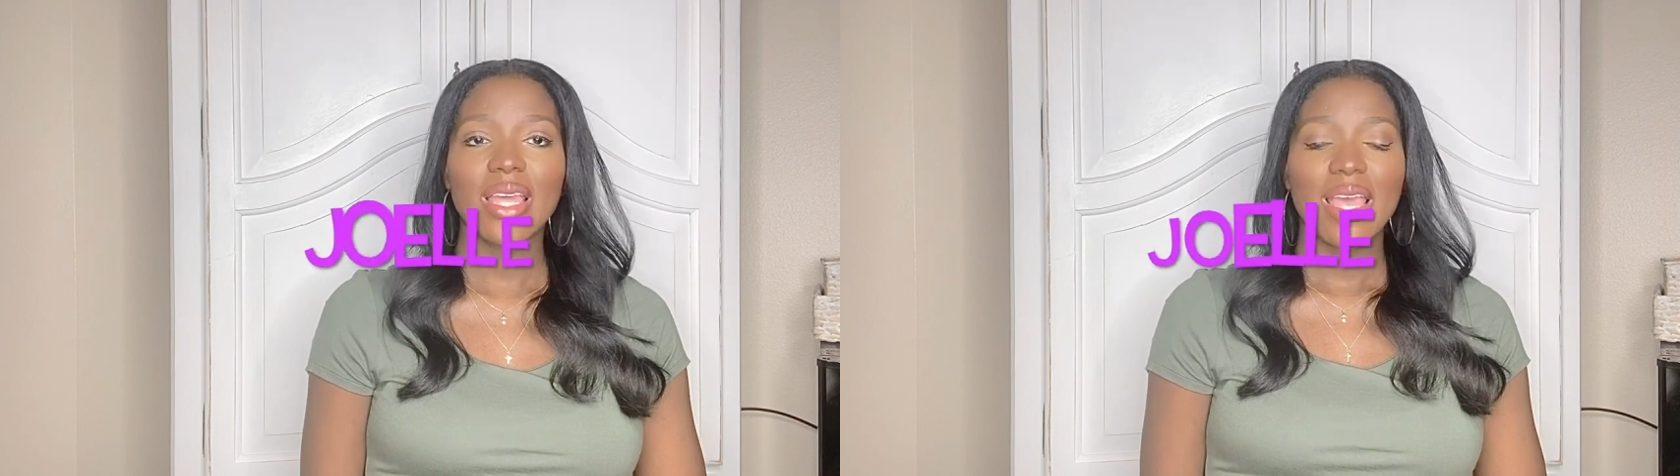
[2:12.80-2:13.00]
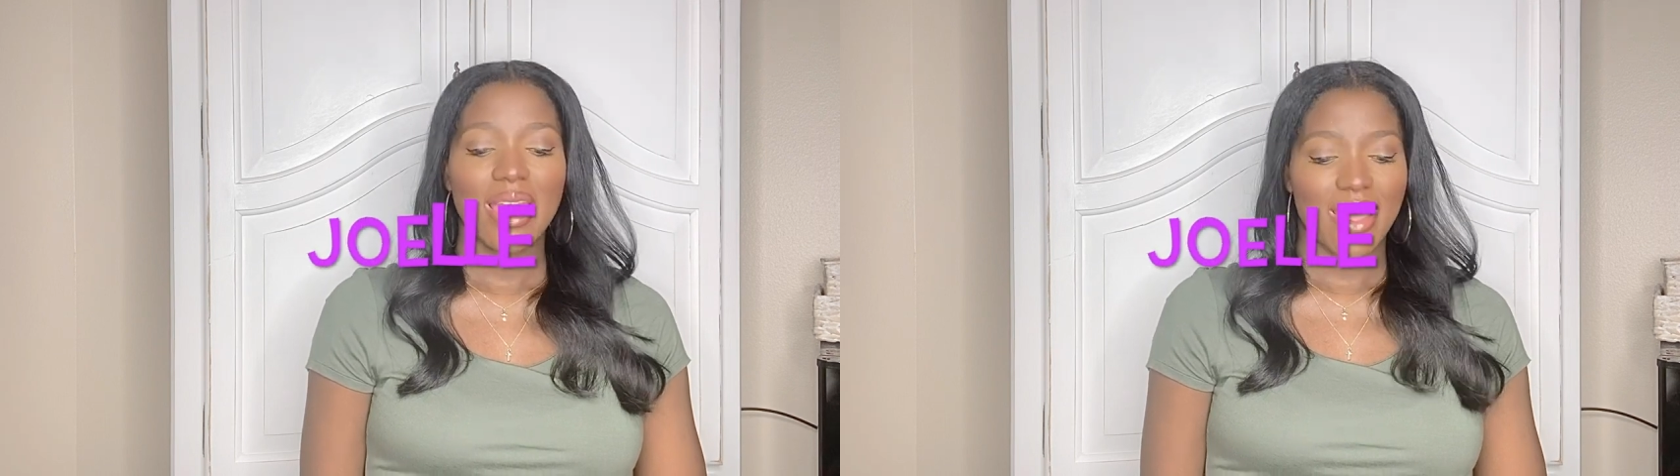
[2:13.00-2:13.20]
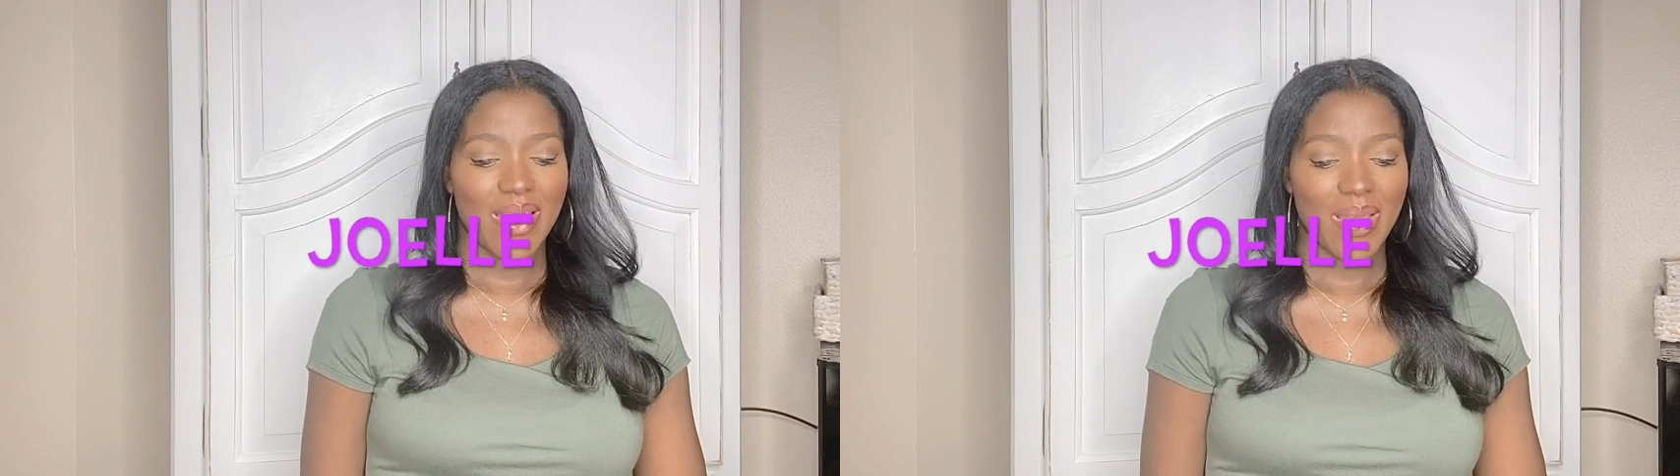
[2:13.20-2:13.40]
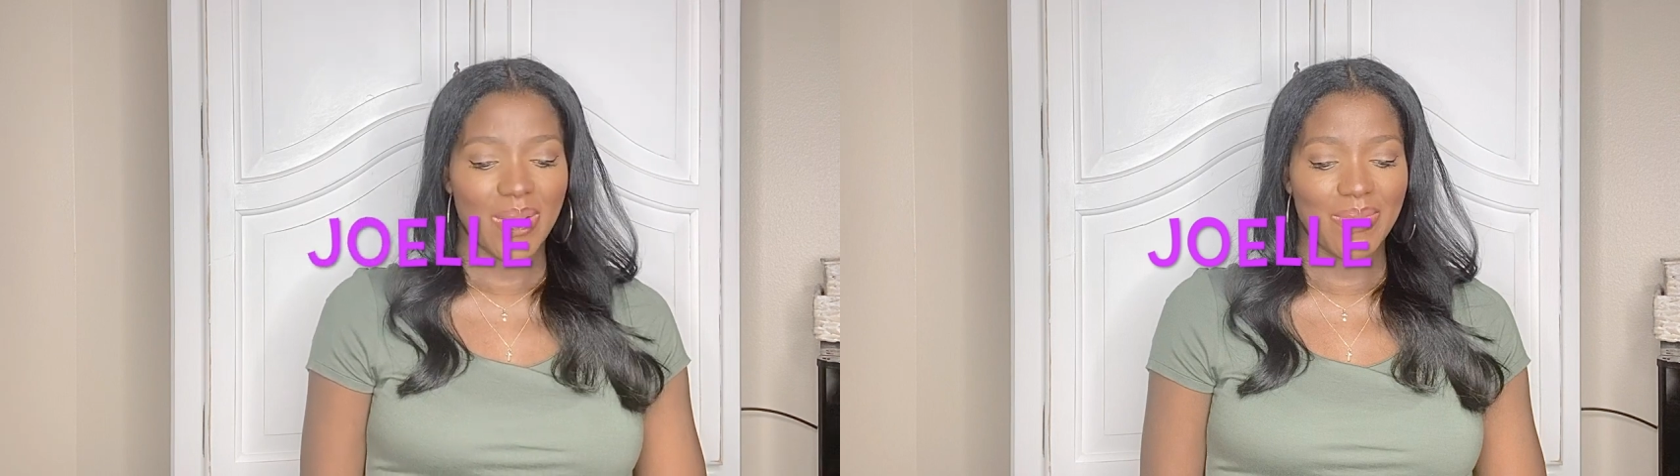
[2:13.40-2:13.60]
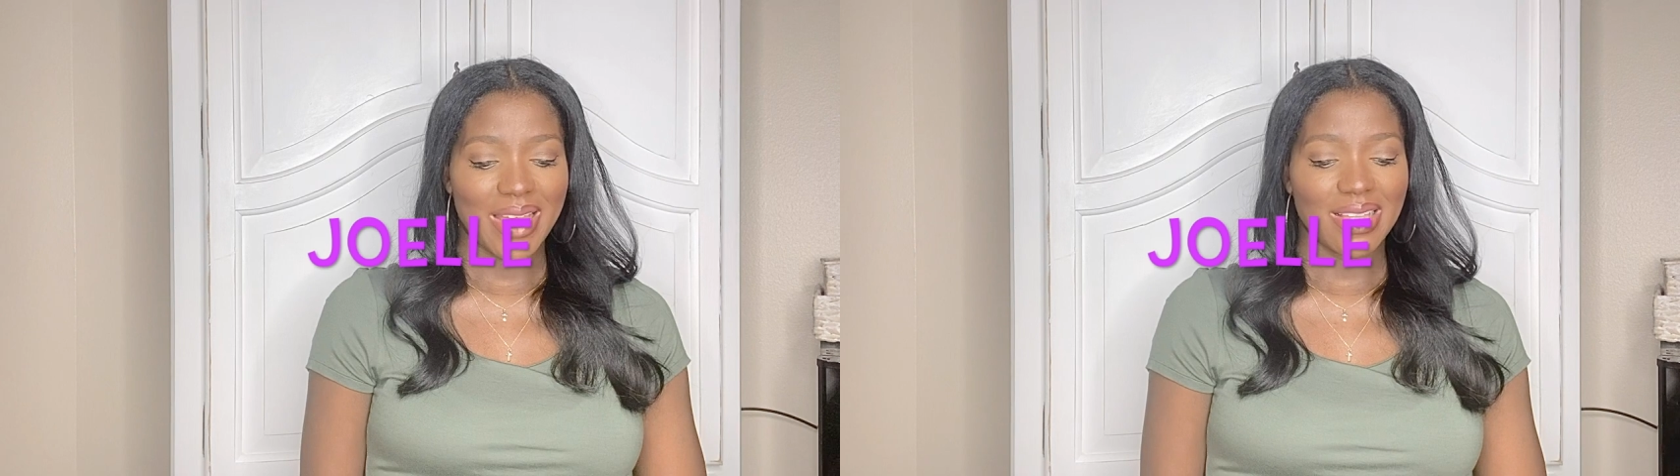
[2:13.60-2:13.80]

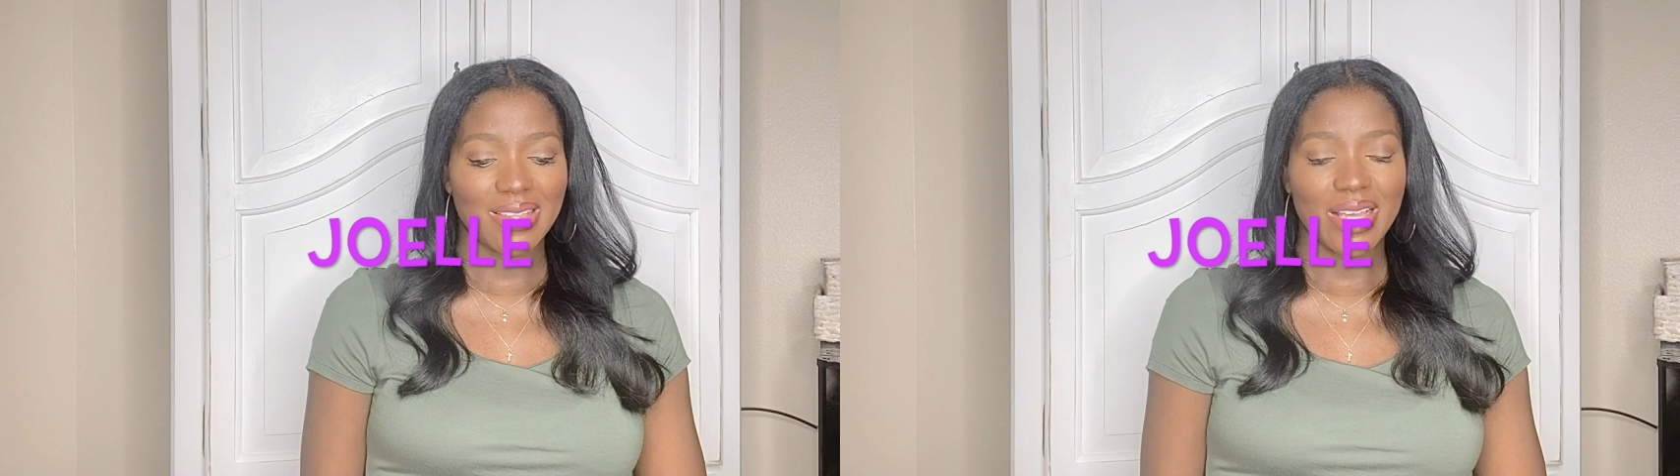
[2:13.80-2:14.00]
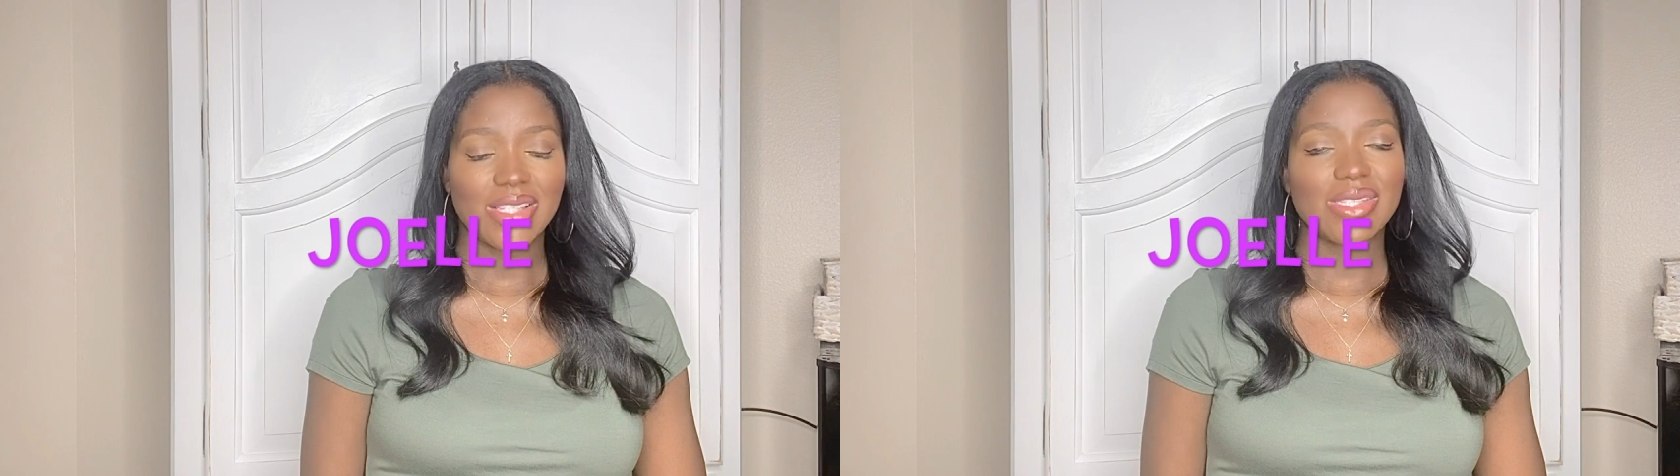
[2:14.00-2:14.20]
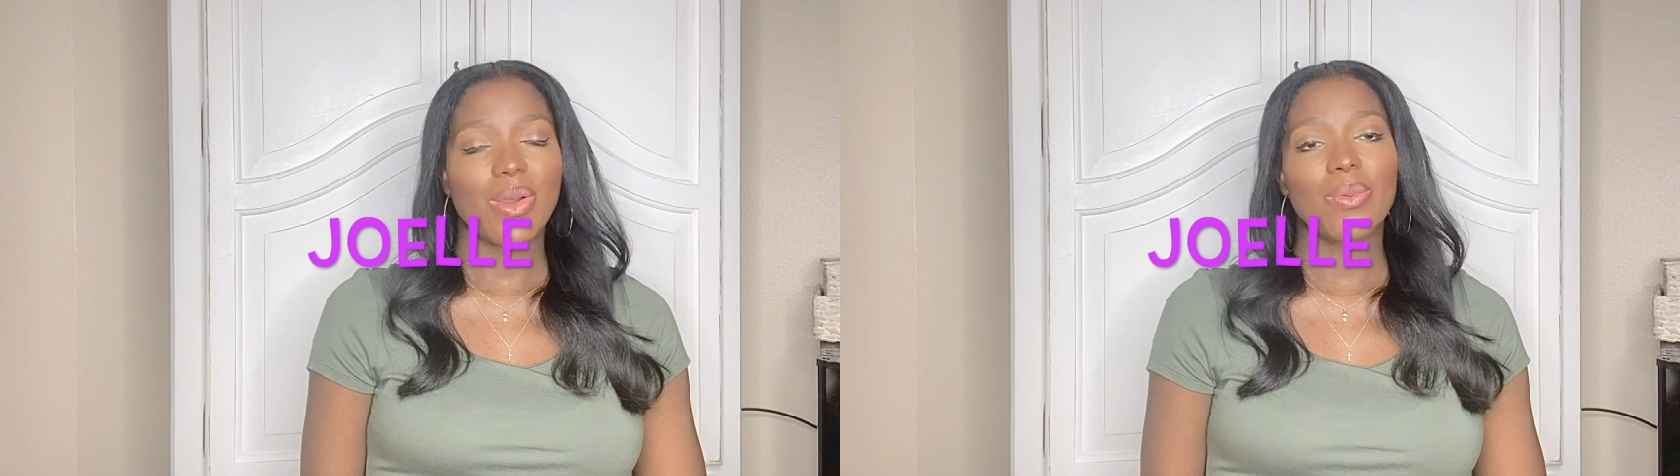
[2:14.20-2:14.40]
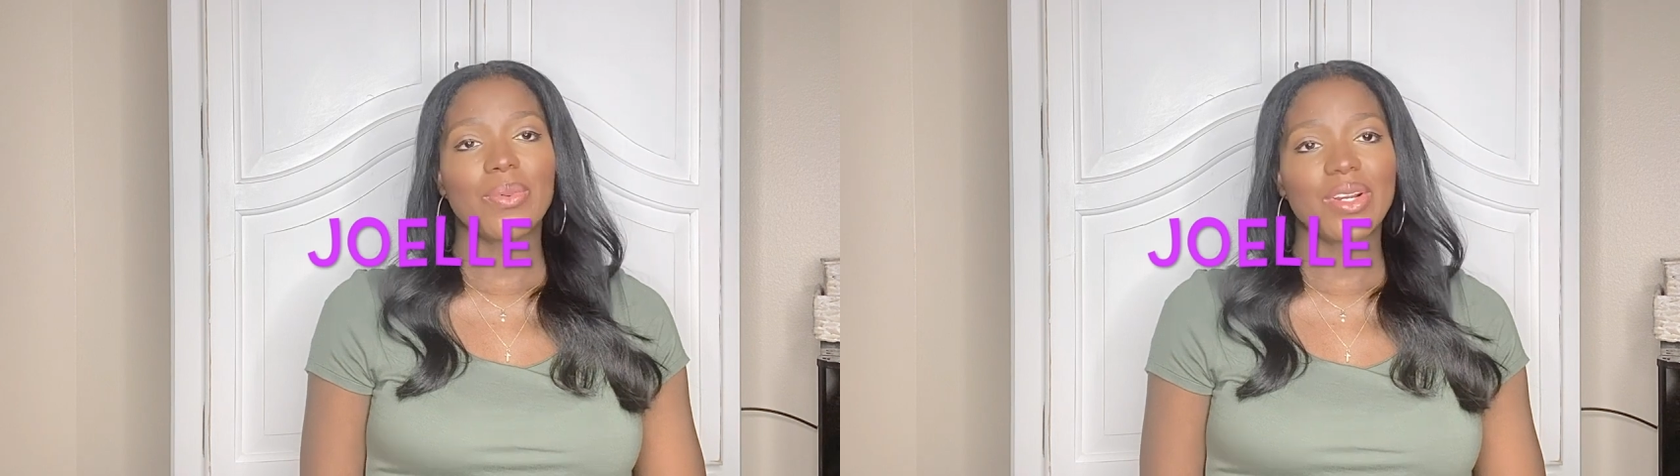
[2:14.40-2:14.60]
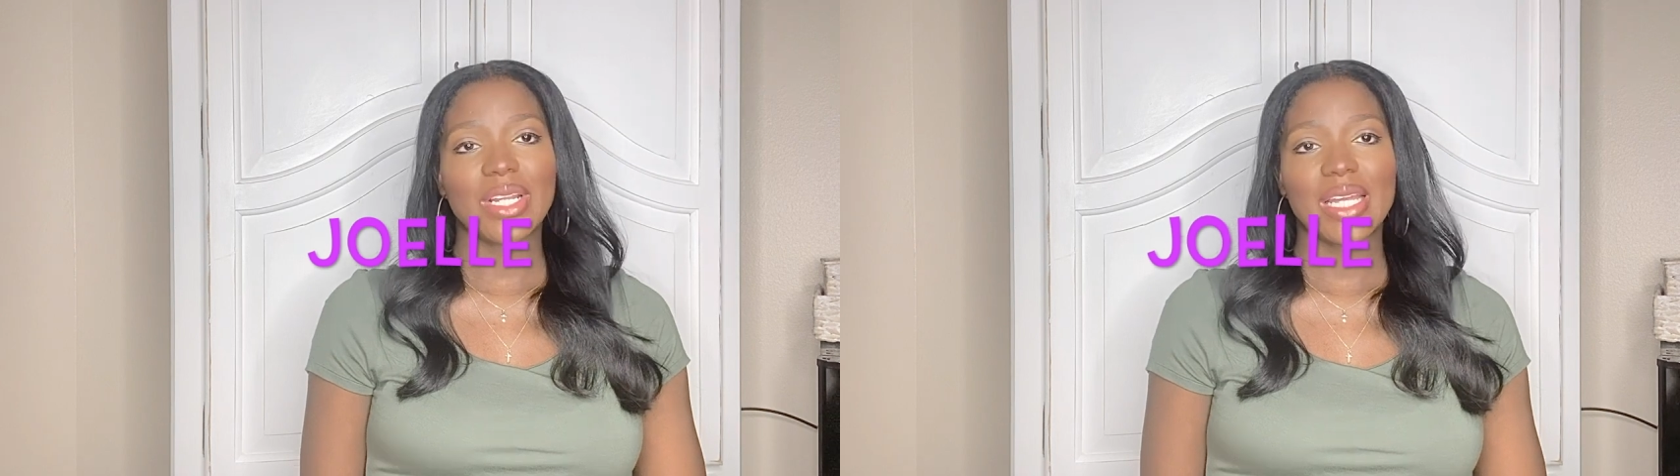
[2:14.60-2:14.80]
I think that's so
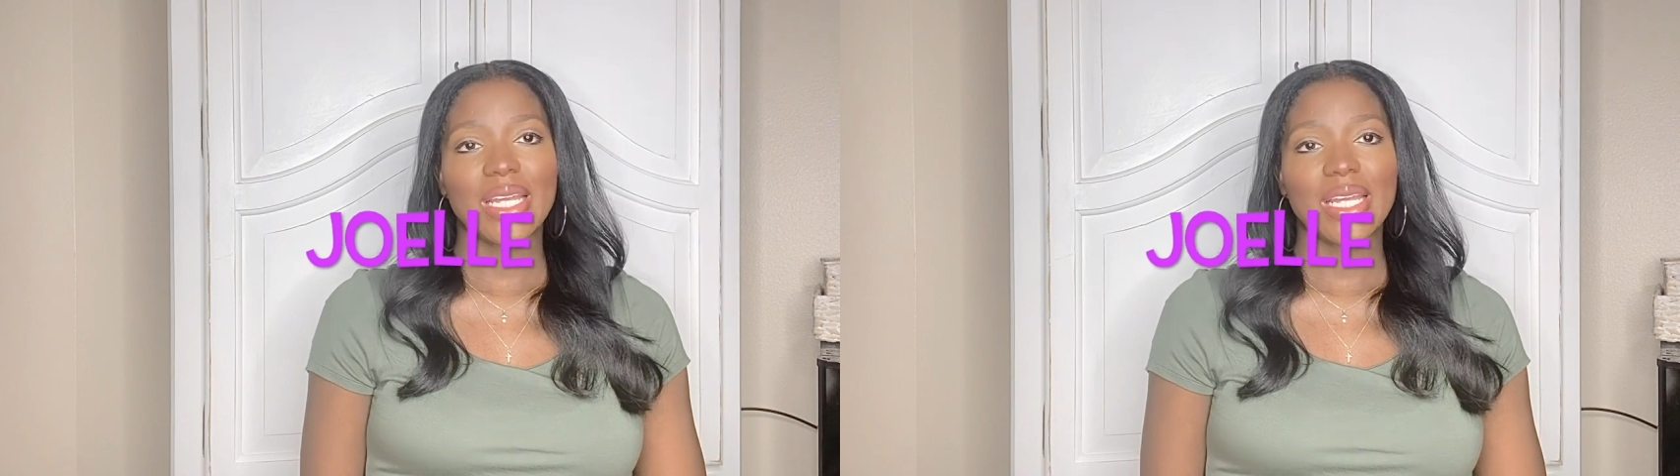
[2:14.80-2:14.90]
pretty.